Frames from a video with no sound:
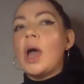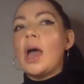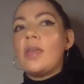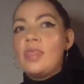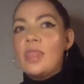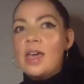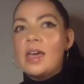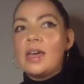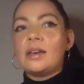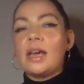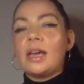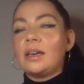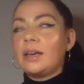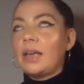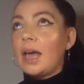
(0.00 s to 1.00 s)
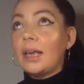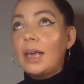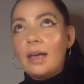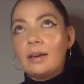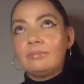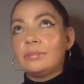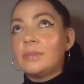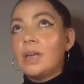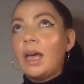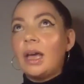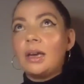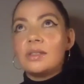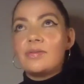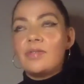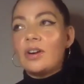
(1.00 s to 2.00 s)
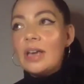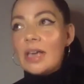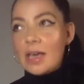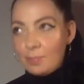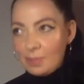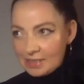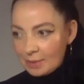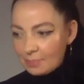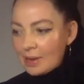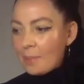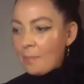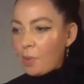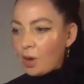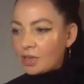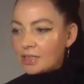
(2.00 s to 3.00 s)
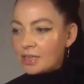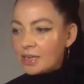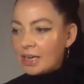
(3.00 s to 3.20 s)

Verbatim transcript: And then, and I, again, it's very hippy dippy, but